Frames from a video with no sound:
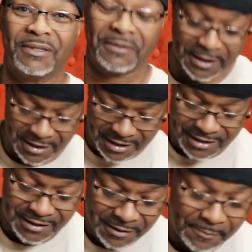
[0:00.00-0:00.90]
with
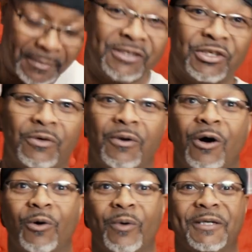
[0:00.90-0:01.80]
my shirt
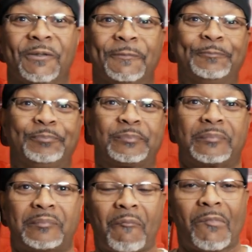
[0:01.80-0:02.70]
all wrinkled.
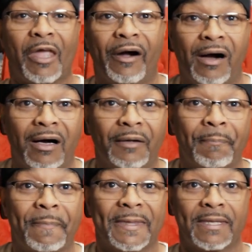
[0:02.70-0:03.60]

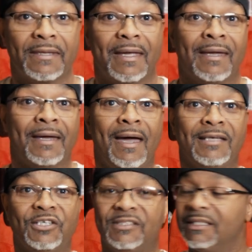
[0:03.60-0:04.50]

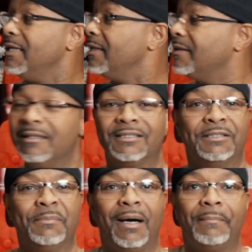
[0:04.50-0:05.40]
As y'all see, this
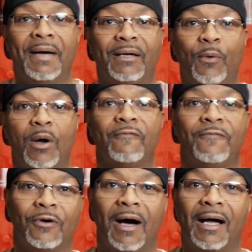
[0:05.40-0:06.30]
is my background
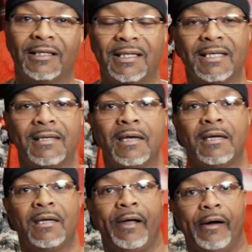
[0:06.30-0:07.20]
for a holiday
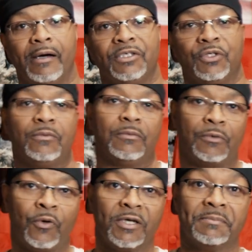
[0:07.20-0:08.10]
shoot,
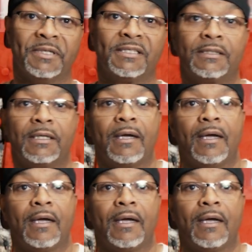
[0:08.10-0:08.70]
Christmas.